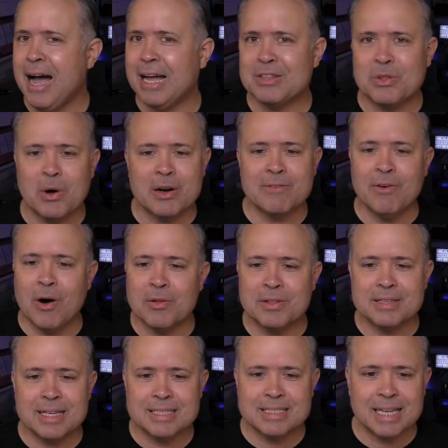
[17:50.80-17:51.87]
I thought of all the
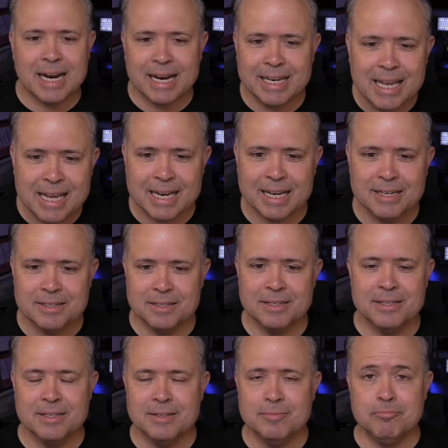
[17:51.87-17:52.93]
things that I needed
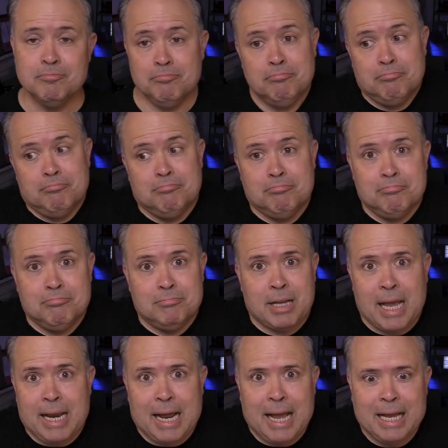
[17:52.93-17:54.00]

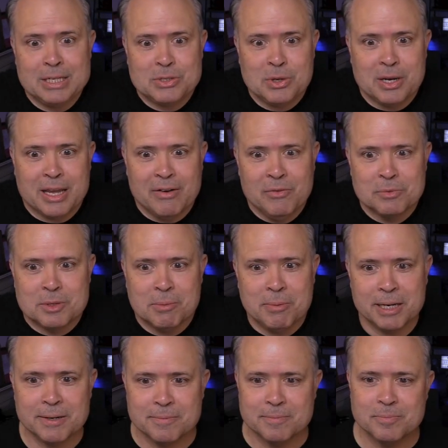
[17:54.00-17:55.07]
and I asked you to give them to me.
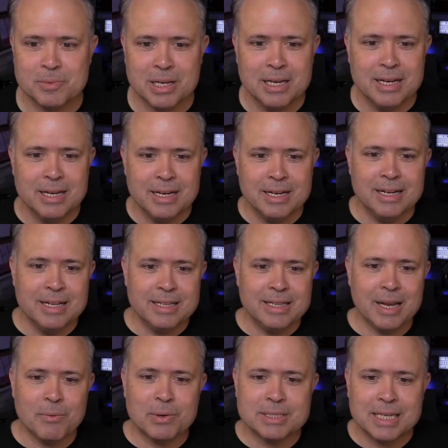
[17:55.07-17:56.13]

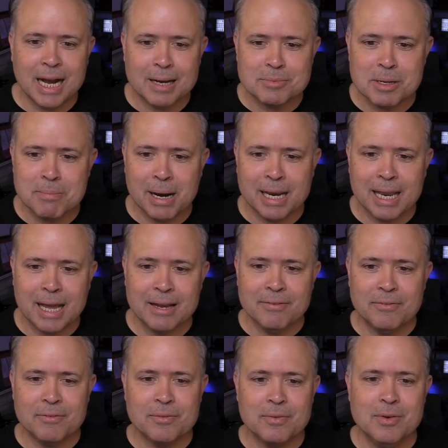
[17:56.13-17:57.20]
There were times in my
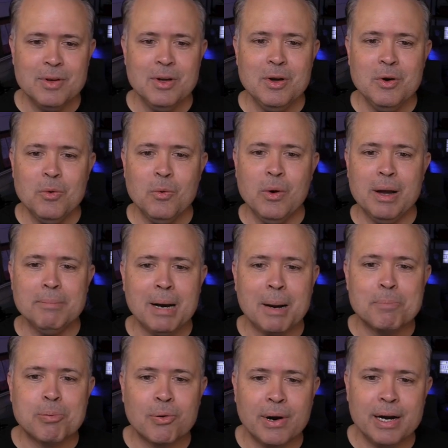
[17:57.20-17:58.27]
life where my
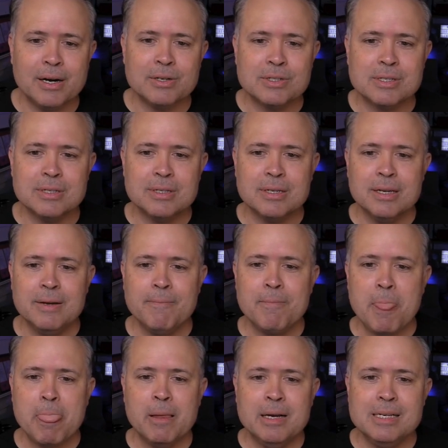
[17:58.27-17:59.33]
prayers
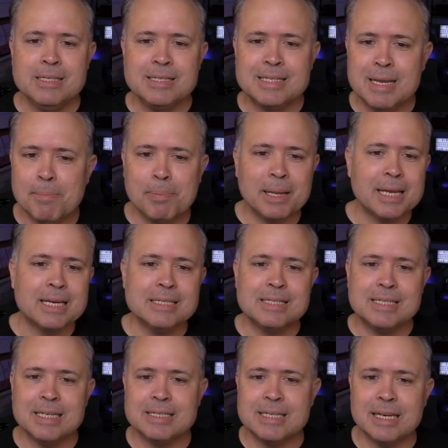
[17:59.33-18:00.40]
simply
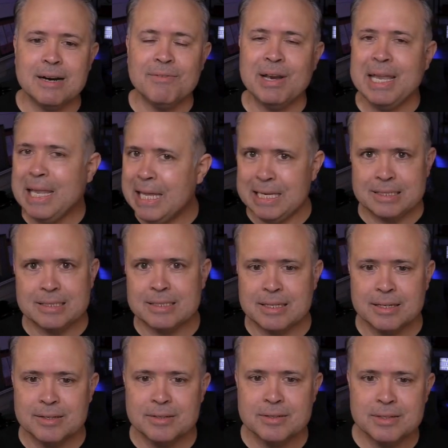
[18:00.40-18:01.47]
consisted of a list
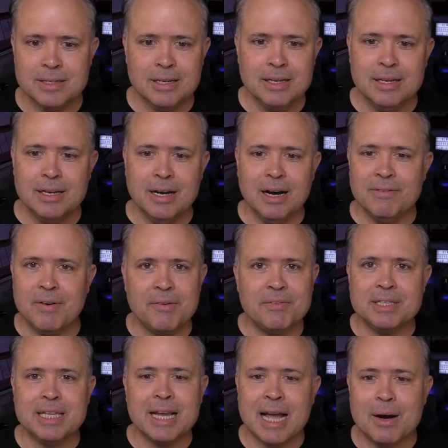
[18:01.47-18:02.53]
of
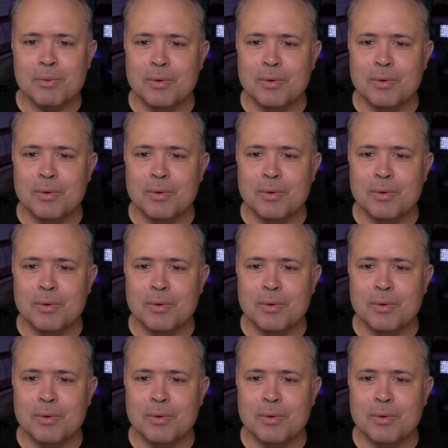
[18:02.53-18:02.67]
everything I,